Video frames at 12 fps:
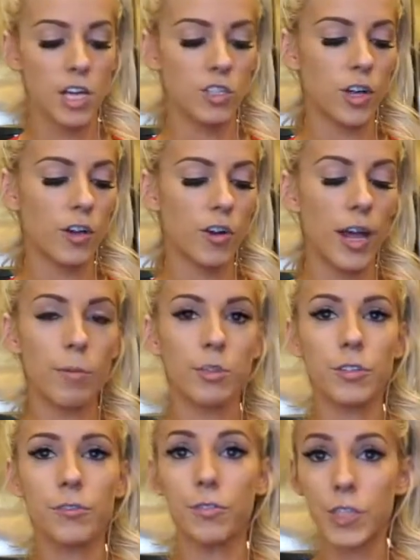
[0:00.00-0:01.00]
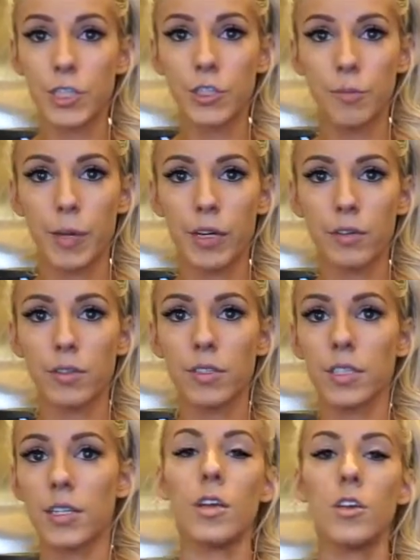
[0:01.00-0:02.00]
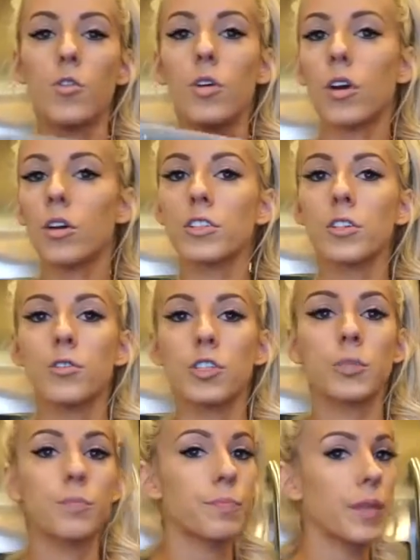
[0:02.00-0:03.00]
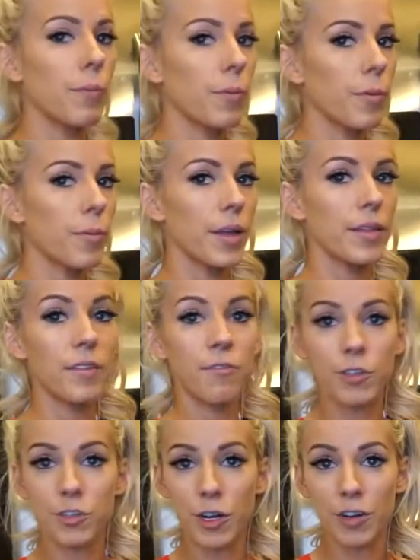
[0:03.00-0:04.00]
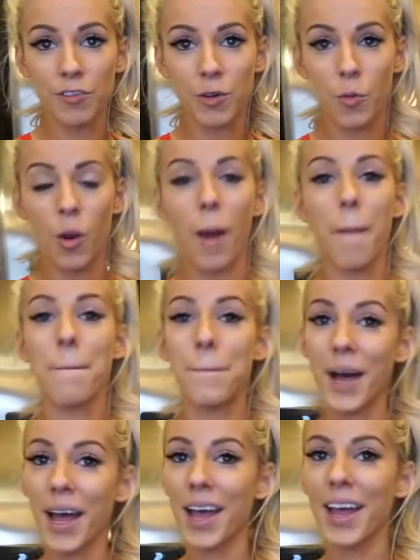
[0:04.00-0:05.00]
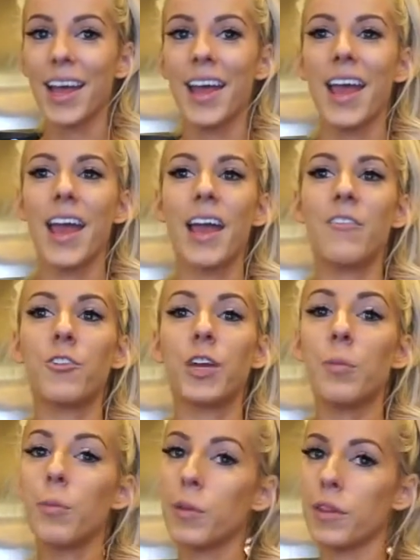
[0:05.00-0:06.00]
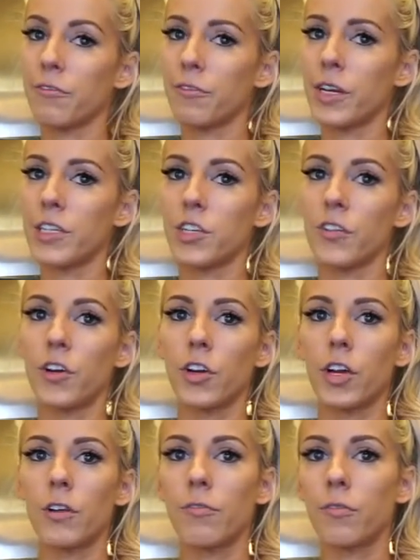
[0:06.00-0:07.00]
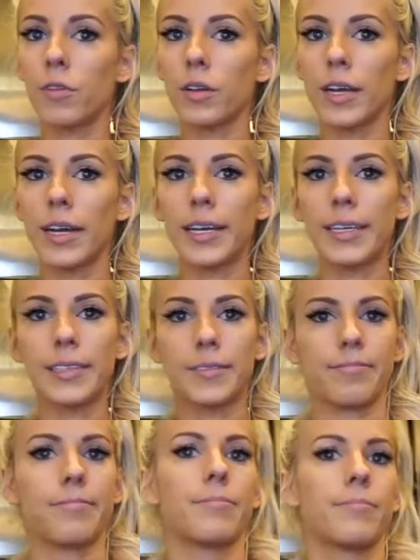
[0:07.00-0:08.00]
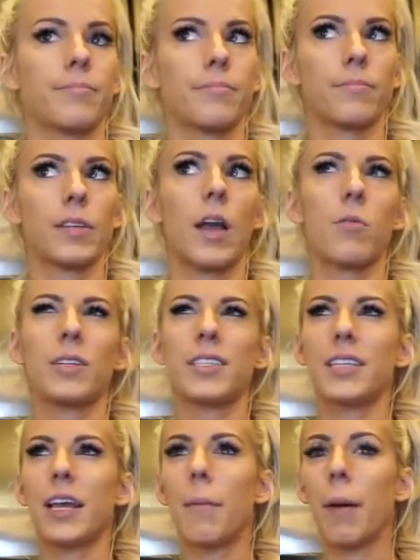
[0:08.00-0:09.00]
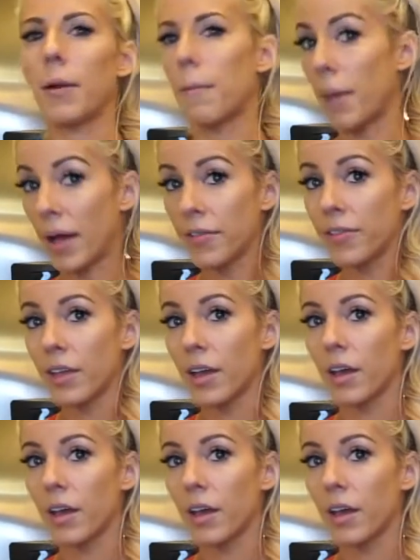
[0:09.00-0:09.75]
so that you're able to freeze your meals. You can also just keep them in the refrigerator if you want, but if you keep them in the freezer, they're good for like, I would say about a month,